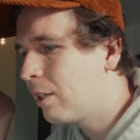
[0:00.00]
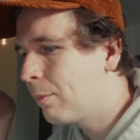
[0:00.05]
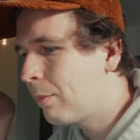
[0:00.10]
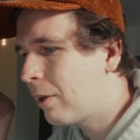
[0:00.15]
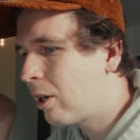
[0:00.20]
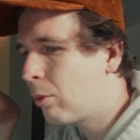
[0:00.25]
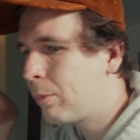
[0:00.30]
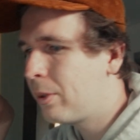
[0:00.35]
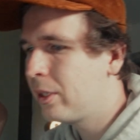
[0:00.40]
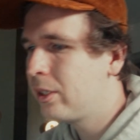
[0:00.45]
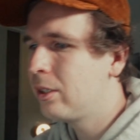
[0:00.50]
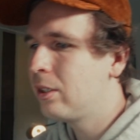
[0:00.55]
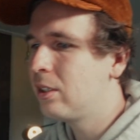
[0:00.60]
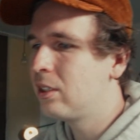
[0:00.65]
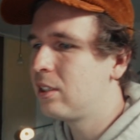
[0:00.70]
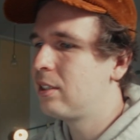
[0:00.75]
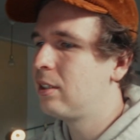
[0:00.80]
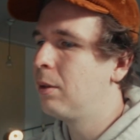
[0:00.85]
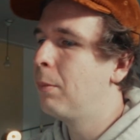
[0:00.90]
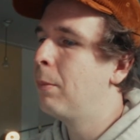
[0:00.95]
in my opinion,
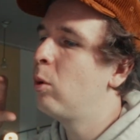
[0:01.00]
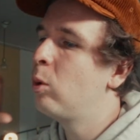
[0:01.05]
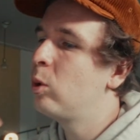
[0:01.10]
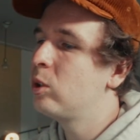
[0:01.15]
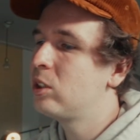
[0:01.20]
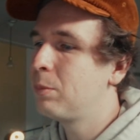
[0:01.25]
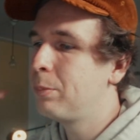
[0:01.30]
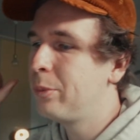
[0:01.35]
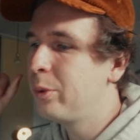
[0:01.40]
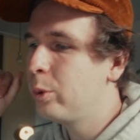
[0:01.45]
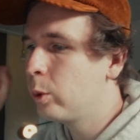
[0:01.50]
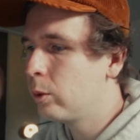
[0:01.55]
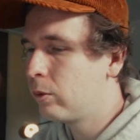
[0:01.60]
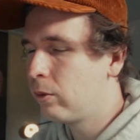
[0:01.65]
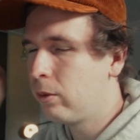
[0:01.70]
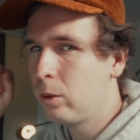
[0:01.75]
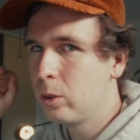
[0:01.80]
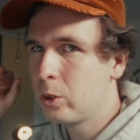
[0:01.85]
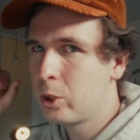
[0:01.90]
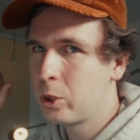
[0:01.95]
is the most
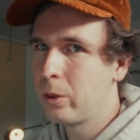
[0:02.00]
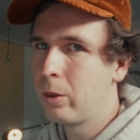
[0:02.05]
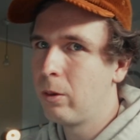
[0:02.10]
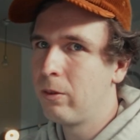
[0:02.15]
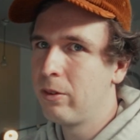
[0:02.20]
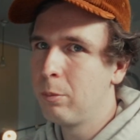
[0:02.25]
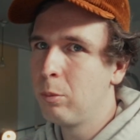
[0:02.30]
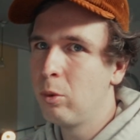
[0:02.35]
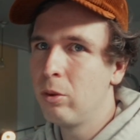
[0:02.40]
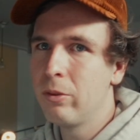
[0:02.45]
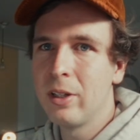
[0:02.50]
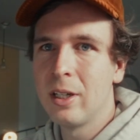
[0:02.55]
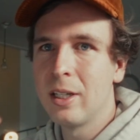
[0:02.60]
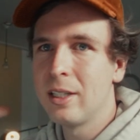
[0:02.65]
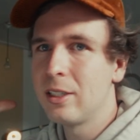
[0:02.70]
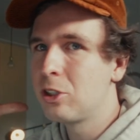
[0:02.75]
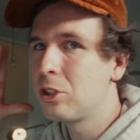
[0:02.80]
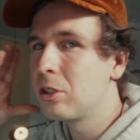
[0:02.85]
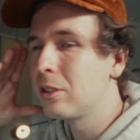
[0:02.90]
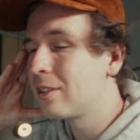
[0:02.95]
beautiful shot of the movie.
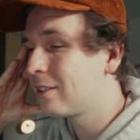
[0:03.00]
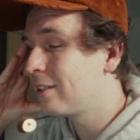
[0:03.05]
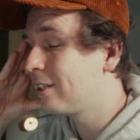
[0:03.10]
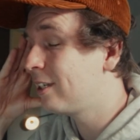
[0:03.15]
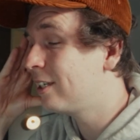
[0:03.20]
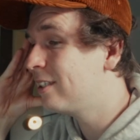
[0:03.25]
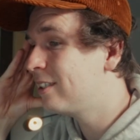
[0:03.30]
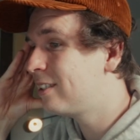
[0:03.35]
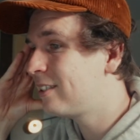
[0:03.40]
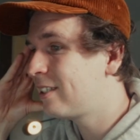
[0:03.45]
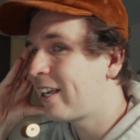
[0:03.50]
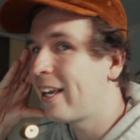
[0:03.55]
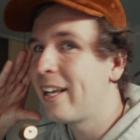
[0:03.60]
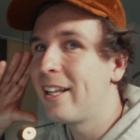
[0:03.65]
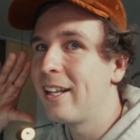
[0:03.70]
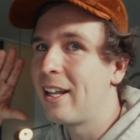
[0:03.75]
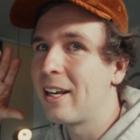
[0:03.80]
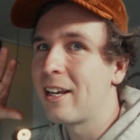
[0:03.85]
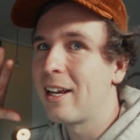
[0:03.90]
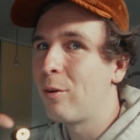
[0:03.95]
It's just
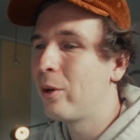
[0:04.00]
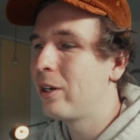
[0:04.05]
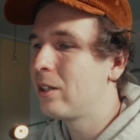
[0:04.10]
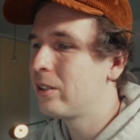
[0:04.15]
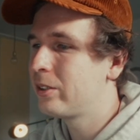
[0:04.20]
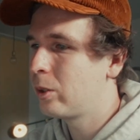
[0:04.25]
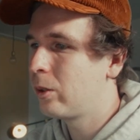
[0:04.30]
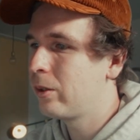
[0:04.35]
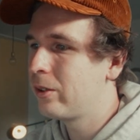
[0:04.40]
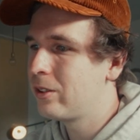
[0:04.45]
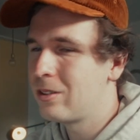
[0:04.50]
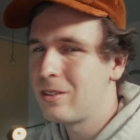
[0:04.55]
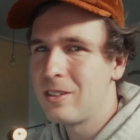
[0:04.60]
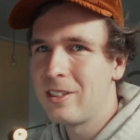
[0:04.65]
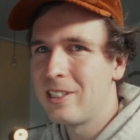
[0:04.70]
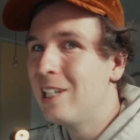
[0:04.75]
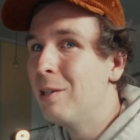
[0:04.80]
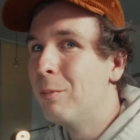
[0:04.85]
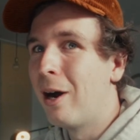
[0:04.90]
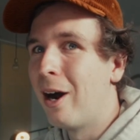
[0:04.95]
insane. Like when I saw this in the
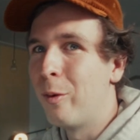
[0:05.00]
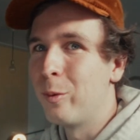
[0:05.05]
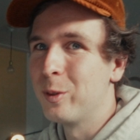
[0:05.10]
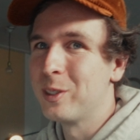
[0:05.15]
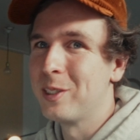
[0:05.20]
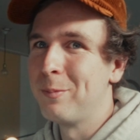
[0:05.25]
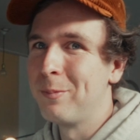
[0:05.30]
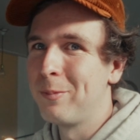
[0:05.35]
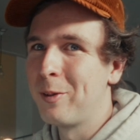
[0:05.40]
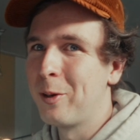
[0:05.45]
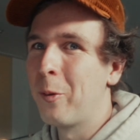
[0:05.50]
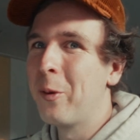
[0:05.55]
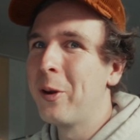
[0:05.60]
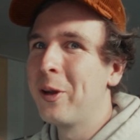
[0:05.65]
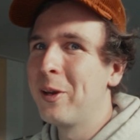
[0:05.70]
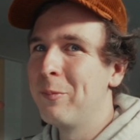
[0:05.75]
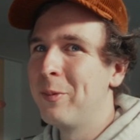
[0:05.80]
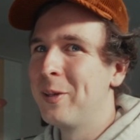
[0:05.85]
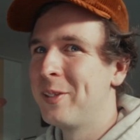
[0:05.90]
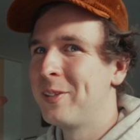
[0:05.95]
cinema, I was
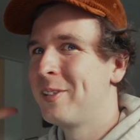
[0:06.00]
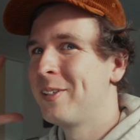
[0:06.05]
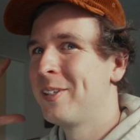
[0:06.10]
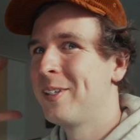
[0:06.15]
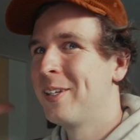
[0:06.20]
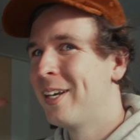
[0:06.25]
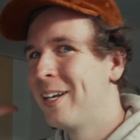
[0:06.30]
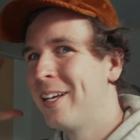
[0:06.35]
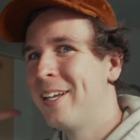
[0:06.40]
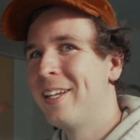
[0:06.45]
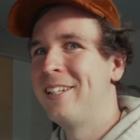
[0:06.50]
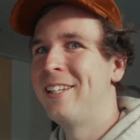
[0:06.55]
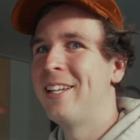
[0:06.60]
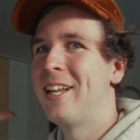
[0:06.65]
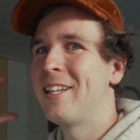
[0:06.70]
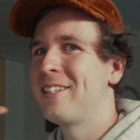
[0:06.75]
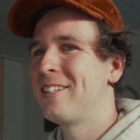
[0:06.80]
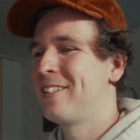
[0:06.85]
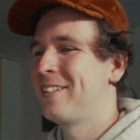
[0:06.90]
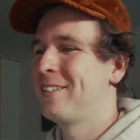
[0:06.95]
going a bit
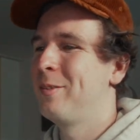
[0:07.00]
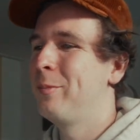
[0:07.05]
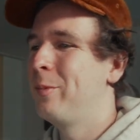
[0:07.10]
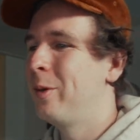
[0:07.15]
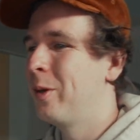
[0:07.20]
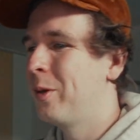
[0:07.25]
nuts, to be